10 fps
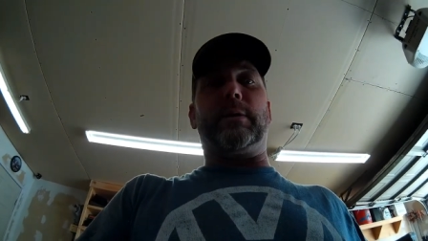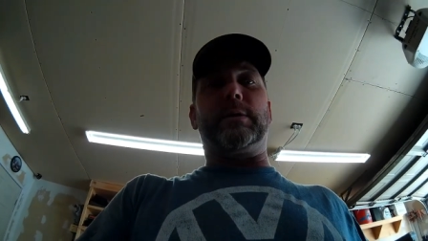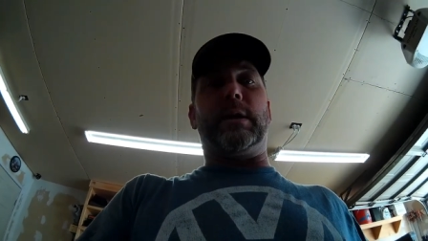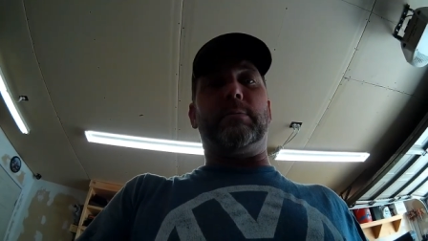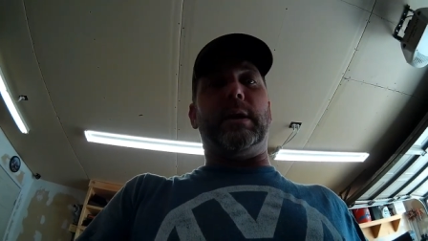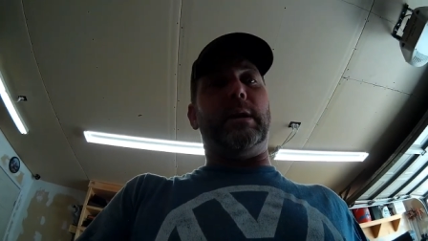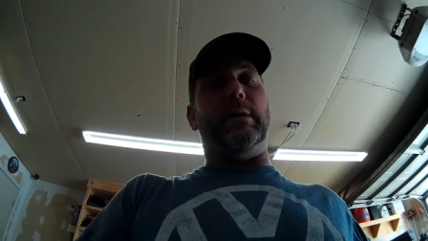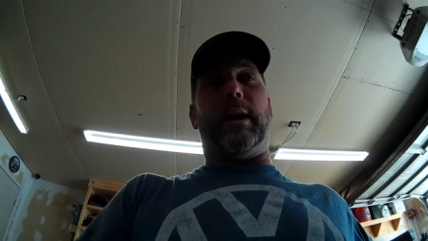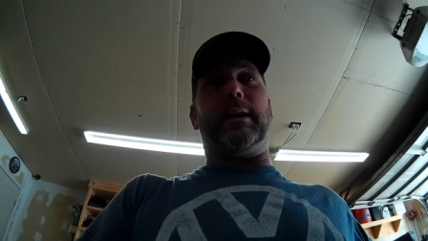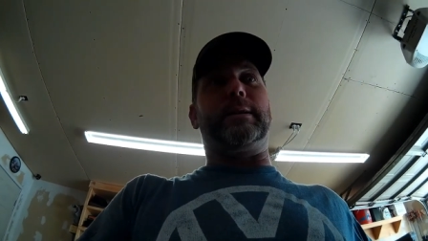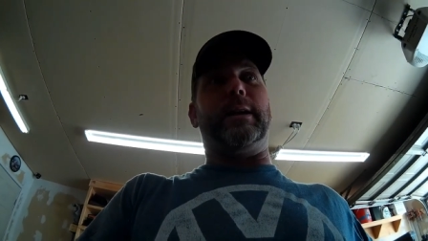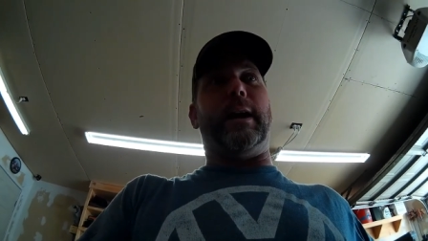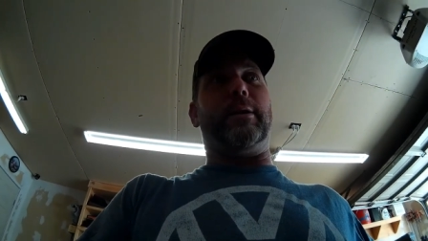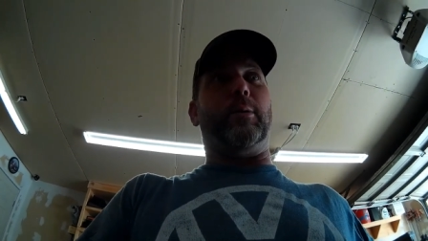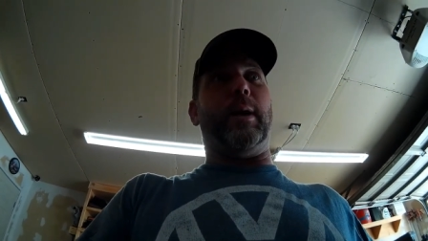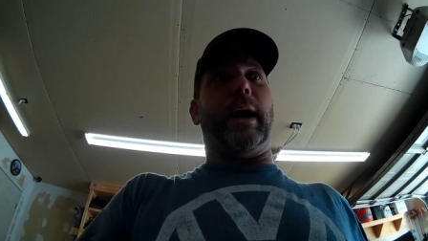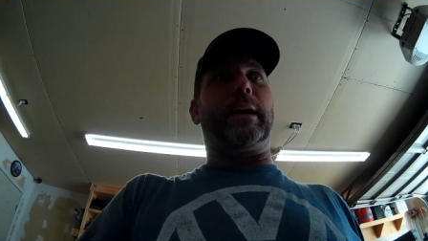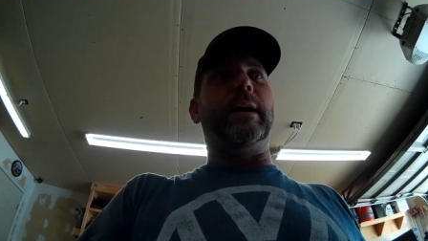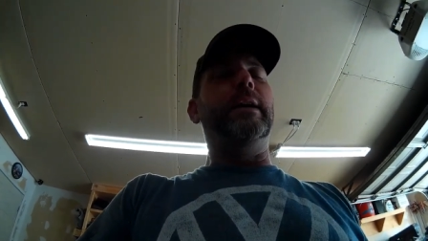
or something that knocks it out of whack.